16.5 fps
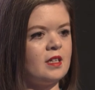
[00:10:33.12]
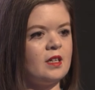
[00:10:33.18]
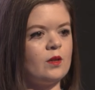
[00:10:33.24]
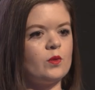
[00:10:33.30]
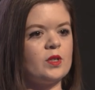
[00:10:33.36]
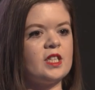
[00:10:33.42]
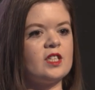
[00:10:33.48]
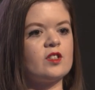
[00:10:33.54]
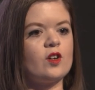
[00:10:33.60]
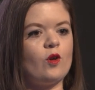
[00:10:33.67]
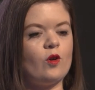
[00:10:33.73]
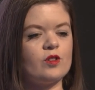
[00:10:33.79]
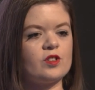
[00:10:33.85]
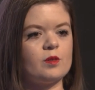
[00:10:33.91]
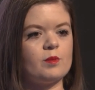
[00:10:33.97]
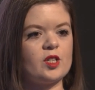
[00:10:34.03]
we need to
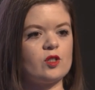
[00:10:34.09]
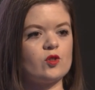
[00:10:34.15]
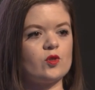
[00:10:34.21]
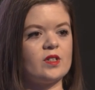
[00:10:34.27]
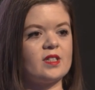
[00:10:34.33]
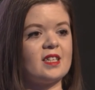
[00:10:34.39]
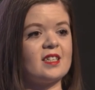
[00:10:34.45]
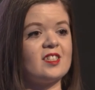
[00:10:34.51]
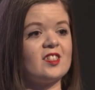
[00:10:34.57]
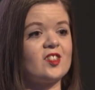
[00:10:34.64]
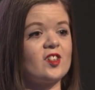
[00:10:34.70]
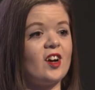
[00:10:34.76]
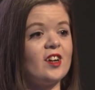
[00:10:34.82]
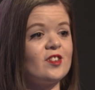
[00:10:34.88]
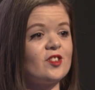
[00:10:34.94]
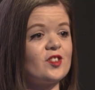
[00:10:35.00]
also make sure that
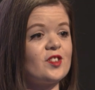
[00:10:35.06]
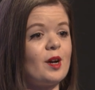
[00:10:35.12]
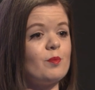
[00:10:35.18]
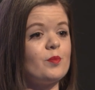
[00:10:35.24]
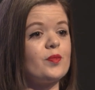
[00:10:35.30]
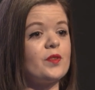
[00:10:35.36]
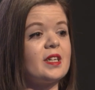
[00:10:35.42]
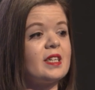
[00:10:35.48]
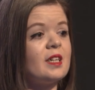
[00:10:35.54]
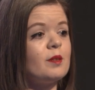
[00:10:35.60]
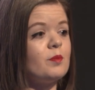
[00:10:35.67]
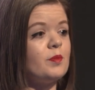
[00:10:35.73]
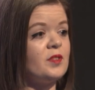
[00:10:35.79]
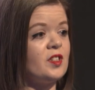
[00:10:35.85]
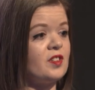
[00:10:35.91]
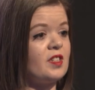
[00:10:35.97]
designers are bringing
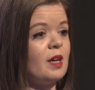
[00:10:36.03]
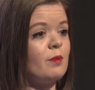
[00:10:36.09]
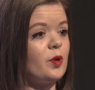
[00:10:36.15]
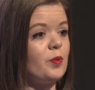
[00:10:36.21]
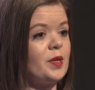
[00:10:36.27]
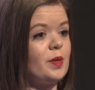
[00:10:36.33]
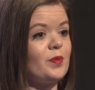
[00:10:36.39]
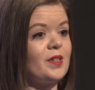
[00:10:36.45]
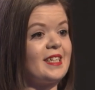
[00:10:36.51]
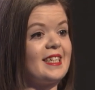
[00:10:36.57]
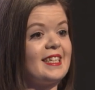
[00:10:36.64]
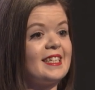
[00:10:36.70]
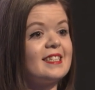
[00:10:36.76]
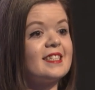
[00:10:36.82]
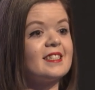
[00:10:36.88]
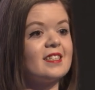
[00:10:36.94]
disabled people
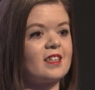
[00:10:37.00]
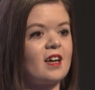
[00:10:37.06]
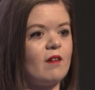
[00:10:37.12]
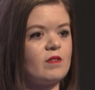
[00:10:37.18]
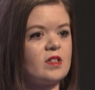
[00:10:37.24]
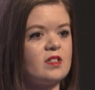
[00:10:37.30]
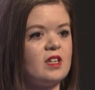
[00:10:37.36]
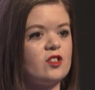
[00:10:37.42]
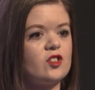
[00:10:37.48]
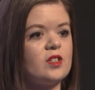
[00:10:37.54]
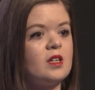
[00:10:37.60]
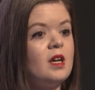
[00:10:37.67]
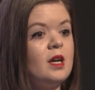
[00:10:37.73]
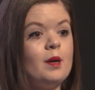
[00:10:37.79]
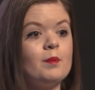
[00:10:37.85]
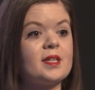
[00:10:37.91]
into the conversation
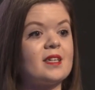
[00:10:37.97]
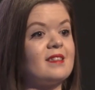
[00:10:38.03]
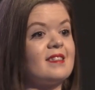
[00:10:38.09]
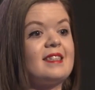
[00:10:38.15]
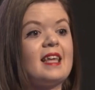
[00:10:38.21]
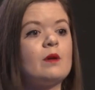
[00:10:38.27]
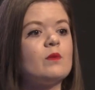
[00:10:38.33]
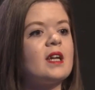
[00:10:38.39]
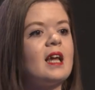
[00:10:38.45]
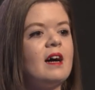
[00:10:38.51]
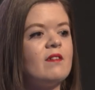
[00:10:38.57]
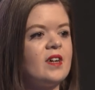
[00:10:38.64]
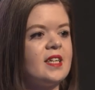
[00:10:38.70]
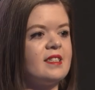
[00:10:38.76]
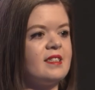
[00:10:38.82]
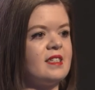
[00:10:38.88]
because they will have
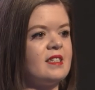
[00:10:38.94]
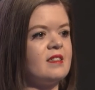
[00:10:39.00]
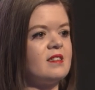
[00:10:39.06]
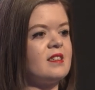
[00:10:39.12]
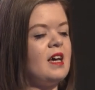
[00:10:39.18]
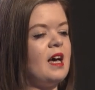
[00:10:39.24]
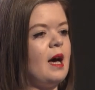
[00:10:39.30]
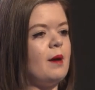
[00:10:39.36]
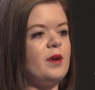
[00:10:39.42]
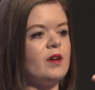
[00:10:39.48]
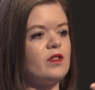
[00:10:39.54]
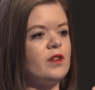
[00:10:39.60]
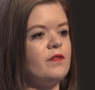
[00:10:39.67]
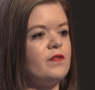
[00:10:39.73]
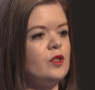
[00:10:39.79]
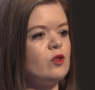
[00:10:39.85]
ideas about the
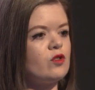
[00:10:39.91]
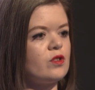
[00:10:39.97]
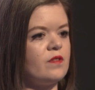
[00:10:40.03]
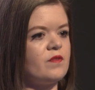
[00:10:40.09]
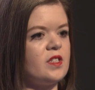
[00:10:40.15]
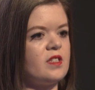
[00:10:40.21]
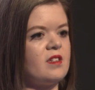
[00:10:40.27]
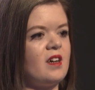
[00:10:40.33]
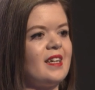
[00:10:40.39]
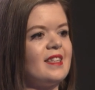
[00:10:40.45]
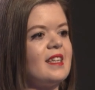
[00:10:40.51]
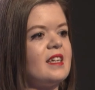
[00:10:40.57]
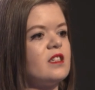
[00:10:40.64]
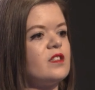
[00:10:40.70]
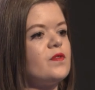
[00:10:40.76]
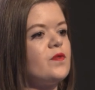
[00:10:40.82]
future of design that
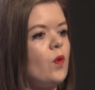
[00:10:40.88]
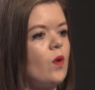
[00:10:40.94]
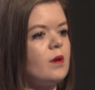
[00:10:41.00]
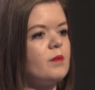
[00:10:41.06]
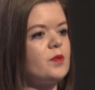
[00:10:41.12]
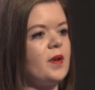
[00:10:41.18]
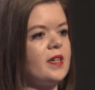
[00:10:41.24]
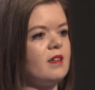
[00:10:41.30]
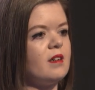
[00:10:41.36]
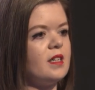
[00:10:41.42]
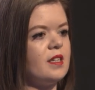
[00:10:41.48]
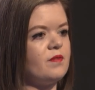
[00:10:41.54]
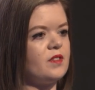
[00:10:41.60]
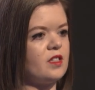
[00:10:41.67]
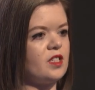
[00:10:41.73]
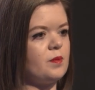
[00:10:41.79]
is formed by their
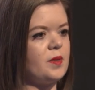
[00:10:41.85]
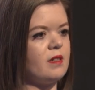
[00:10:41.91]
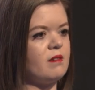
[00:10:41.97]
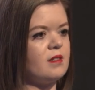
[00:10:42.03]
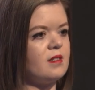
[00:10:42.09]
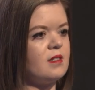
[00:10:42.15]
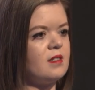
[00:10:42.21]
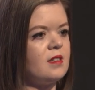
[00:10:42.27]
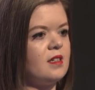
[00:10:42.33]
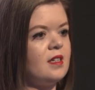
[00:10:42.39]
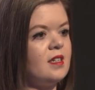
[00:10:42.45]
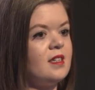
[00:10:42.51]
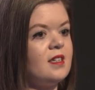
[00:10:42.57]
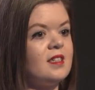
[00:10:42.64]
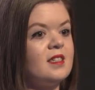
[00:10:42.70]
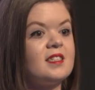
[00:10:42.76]
lived experience.
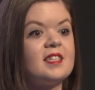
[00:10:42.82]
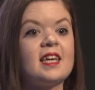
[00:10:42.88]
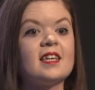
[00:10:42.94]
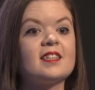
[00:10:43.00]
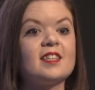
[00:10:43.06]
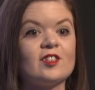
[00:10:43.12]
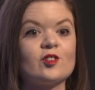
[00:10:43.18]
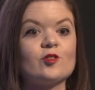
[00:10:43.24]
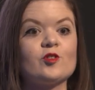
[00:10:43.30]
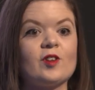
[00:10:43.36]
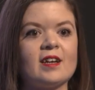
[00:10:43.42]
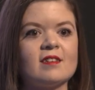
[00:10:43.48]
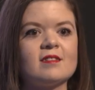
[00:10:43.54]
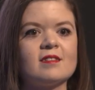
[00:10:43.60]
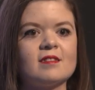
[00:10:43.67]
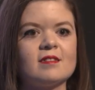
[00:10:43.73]
Take this
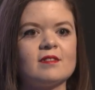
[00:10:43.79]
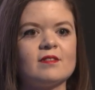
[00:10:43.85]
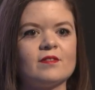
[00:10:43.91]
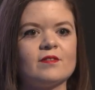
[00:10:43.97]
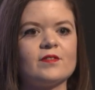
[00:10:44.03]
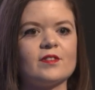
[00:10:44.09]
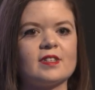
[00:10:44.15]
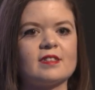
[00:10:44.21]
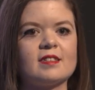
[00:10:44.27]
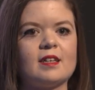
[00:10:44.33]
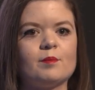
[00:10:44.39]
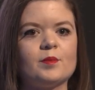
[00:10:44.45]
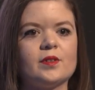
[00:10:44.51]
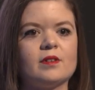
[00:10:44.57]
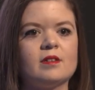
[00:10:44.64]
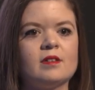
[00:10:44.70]
dress, for
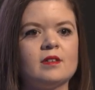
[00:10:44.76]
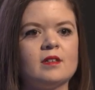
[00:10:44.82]
example.